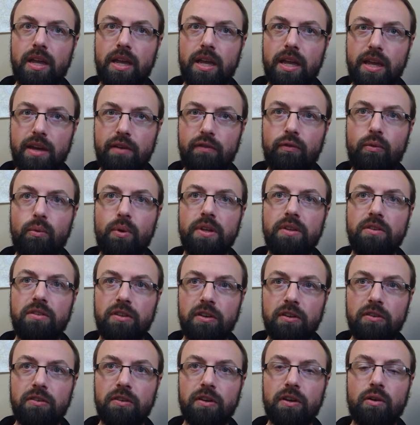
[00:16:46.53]
if we
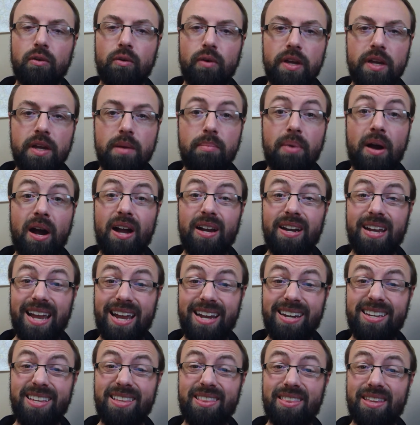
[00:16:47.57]
disagree upon
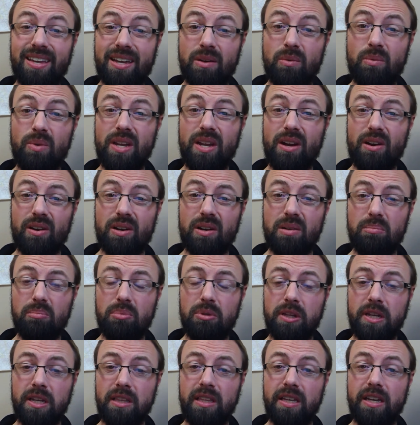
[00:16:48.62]
anything, we are
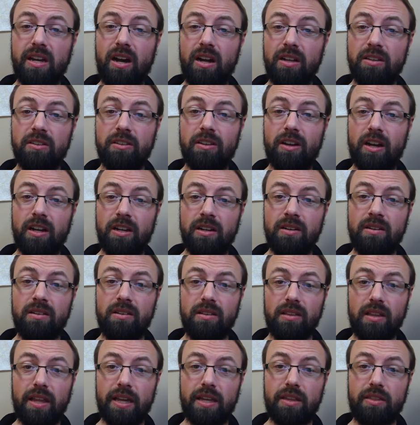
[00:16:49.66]
completely undone.
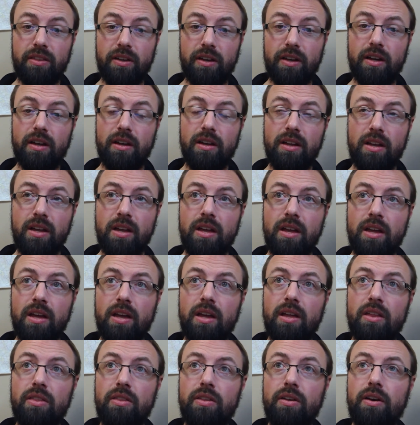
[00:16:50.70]
Like the
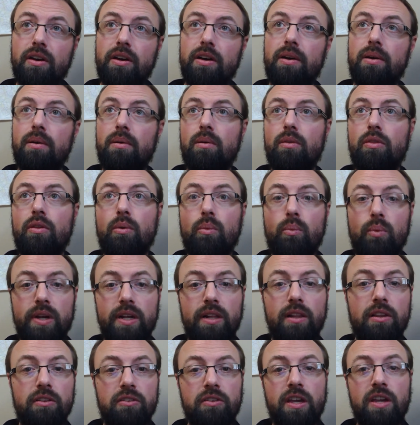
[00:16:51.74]

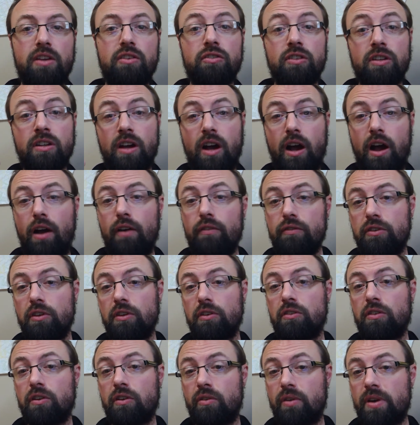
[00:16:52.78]
realization of
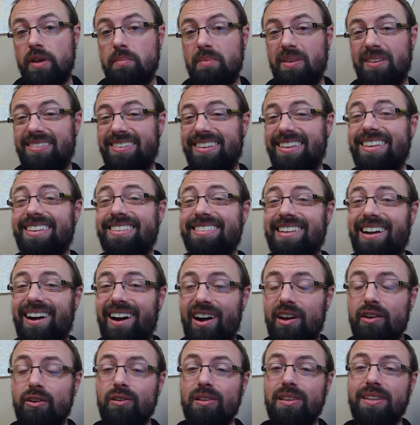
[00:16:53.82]
disagreement is
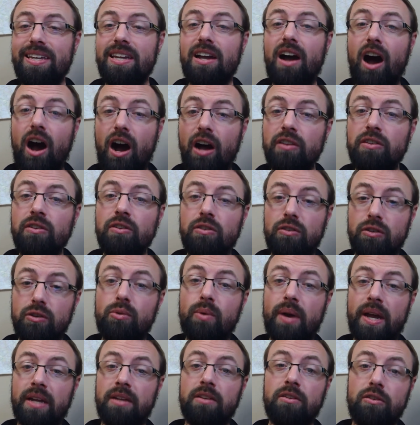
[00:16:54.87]
utterly
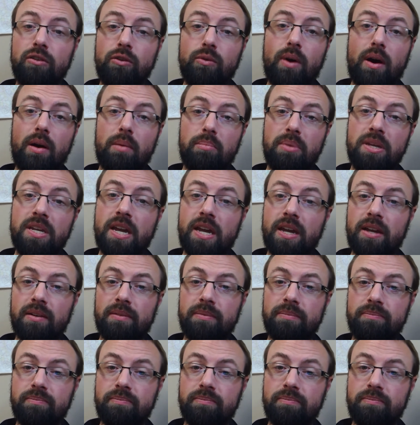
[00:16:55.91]
undoing to our being.